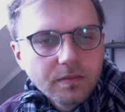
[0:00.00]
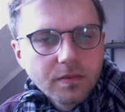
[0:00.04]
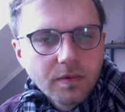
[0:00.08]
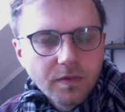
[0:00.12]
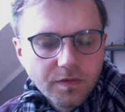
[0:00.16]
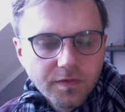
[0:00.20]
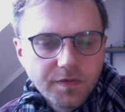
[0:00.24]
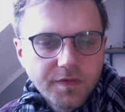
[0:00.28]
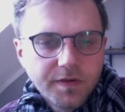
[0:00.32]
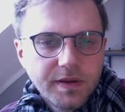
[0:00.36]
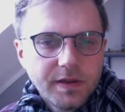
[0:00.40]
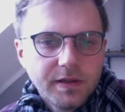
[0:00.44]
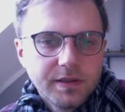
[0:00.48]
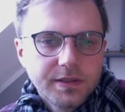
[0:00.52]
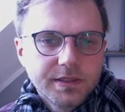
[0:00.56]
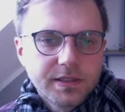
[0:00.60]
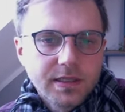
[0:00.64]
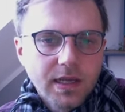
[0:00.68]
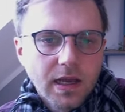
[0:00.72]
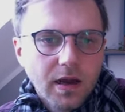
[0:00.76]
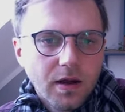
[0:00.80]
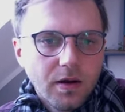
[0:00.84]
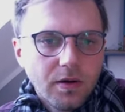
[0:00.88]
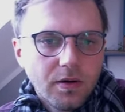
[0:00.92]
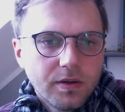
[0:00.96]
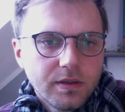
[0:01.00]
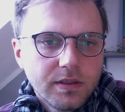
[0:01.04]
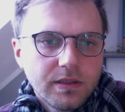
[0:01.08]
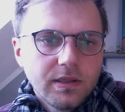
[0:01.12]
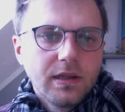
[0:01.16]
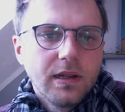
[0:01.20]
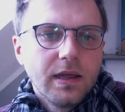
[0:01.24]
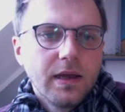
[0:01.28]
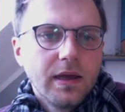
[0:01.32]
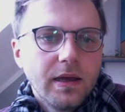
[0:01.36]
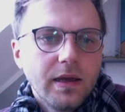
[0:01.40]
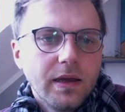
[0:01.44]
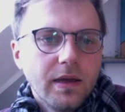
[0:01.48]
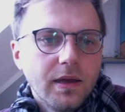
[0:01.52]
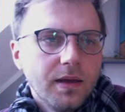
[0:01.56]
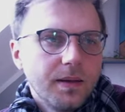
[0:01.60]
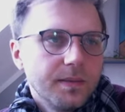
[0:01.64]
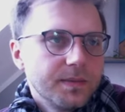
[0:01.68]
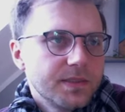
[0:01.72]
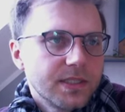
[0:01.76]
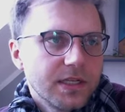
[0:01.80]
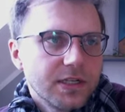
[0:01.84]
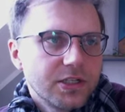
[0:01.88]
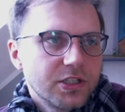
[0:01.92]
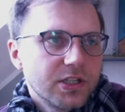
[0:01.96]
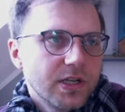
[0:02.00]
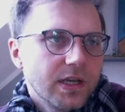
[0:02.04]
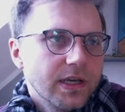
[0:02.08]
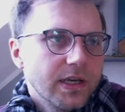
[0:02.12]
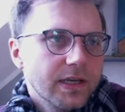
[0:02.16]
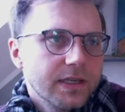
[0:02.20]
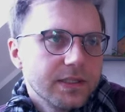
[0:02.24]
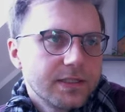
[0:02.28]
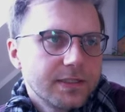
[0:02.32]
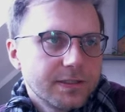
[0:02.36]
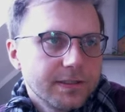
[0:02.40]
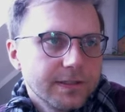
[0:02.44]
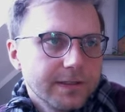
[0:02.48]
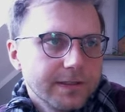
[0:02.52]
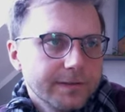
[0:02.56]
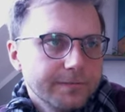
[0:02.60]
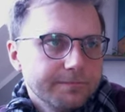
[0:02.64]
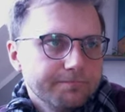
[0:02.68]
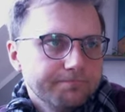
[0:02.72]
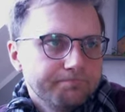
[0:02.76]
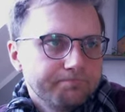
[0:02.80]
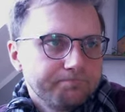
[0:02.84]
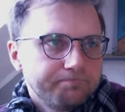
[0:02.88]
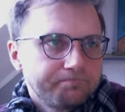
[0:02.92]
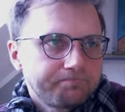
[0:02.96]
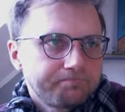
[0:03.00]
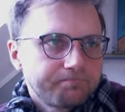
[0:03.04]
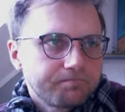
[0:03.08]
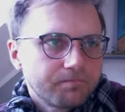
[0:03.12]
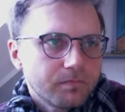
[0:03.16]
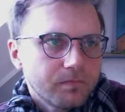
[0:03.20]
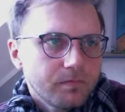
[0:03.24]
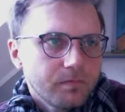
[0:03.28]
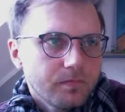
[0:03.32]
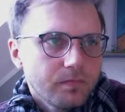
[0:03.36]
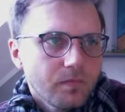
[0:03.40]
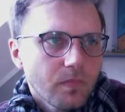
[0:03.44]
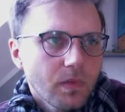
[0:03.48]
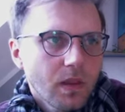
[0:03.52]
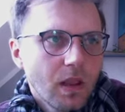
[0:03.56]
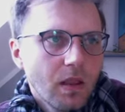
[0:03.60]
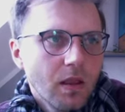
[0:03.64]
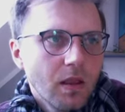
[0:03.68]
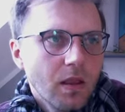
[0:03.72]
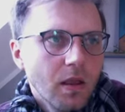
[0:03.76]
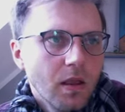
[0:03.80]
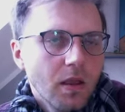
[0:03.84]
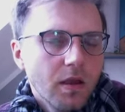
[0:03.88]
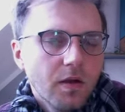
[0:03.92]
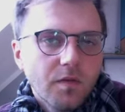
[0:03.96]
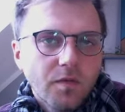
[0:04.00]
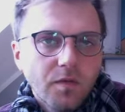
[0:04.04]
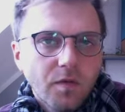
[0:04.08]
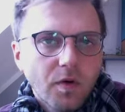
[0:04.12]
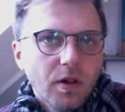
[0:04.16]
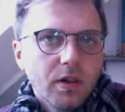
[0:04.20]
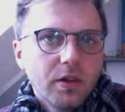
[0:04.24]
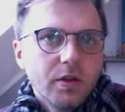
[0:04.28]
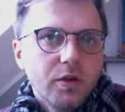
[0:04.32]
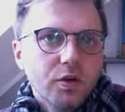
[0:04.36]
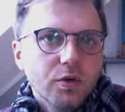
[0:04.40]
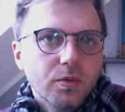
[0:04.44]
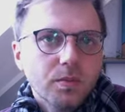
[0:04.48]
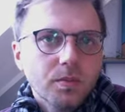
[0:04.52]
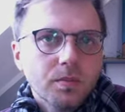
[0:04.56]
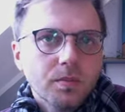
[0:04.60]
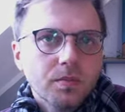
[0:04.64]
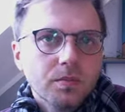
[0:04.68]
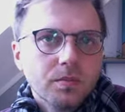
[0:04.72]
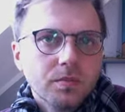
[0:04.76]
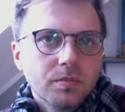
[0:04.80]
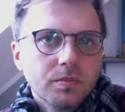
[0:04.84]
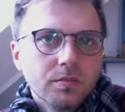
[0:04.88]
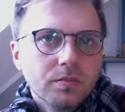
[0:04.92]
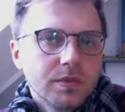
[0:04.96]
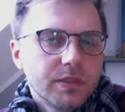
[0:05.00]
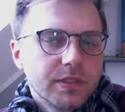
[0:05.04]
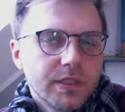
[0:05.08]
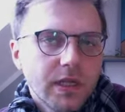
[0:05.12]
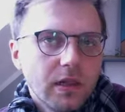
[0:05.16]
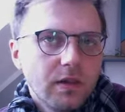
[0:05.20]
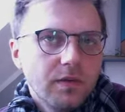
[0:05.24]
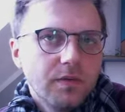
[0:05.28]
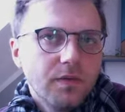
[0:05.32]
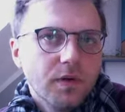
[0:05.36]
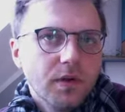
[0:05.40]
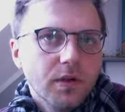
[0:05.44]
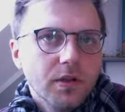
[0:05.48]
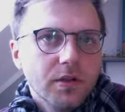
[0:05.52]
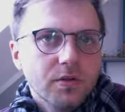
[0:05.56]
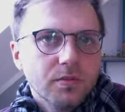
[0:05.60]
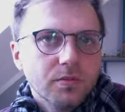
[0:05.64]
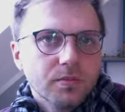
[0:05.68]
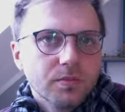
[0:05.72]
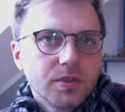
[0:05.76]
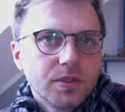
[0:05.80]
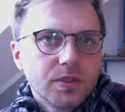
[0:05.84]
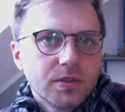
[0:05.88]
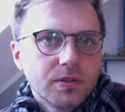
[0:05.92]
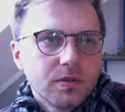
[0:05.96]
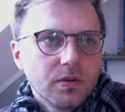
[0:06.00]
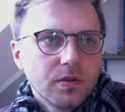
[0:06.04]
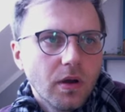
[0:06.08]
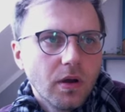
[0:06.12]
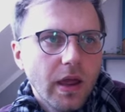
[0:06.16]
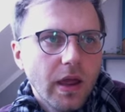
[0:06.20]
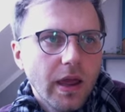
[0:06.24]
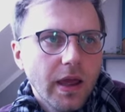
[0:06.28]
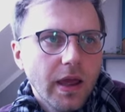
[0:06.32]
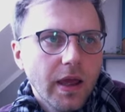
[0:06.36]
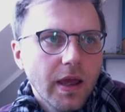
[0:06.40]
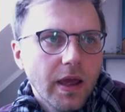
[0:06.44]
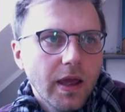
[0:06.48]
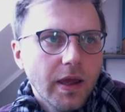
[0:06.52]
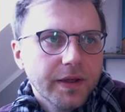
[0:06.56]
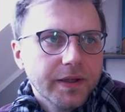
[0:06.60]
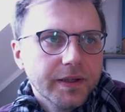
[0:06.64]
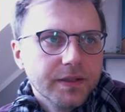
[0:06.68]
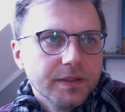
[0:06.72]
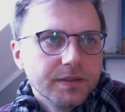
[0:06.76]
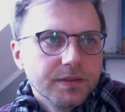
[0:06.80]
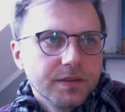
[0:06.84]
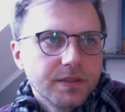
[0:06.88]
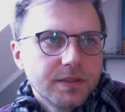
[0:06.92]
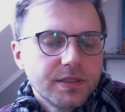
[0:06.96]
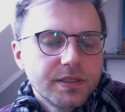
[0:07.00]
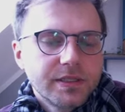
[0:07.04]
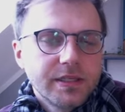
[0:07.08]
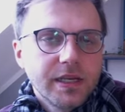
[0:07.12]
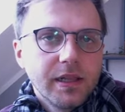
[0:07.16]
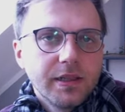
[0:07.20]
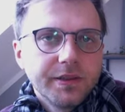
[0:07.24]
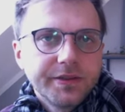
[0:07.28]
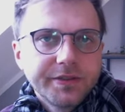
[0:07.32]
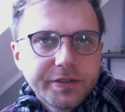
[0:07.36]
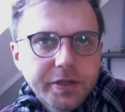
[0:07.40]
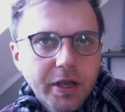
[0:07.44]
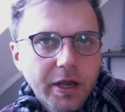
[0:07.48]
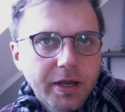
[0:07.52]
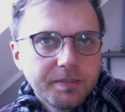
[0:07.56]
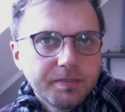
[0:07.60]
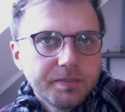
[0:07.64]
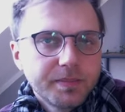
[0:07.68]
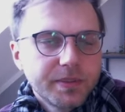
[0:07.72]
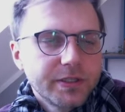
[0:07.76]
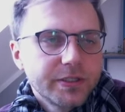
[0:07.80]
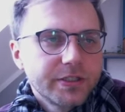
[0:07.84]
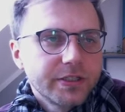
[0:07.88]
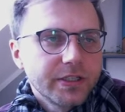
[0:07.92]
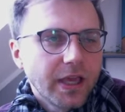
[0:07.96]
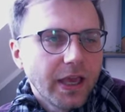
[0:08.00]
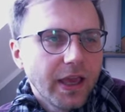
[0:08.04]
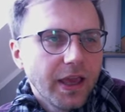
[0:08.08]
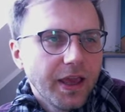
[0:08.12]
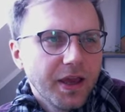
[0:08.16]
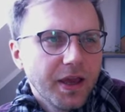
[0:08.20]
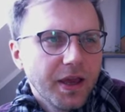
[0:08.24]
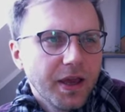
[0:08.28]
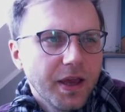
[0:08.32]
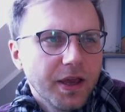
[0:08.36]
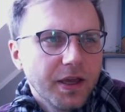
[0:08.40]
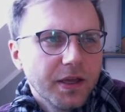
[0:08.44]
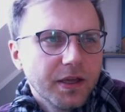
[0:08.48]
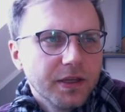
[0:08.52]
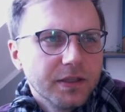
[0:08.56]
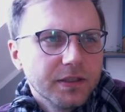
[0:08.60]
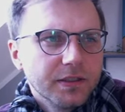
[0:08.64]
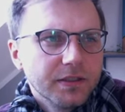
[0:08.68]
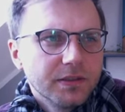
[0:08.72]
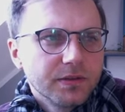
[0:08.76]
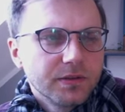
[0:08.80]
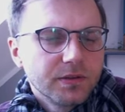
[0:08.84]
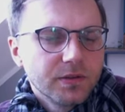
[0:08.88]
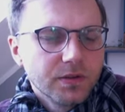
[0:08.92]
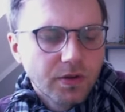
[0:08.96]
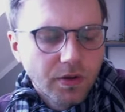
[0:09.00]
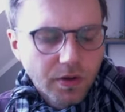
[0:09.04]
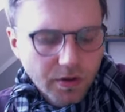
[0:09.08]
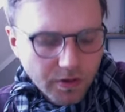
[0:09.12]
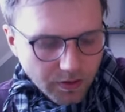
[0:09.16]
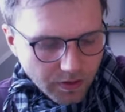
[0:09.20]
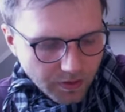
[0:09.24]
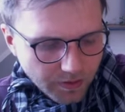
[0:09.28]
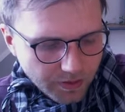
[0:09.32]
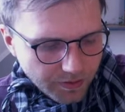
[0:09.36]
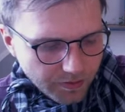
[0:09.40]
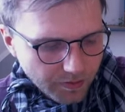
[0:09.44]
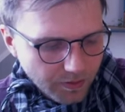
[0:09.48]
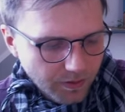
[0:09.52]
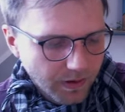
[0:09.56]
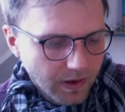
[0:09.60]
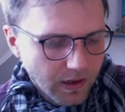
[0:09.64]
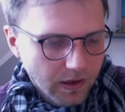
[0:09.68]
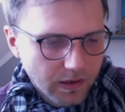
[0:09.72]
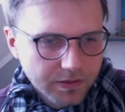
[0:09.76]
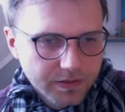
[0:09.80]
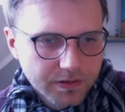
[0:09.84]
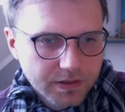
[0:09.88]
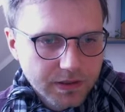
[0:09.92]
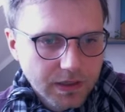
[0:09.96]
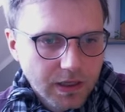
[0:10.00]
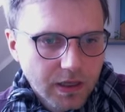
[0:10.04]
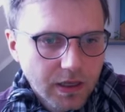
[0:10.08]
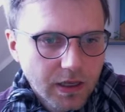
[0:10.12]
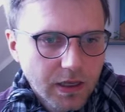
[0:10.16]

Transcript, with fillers: fields out, such as um, volume, cell volumes, and cell types, and non-orthogonality.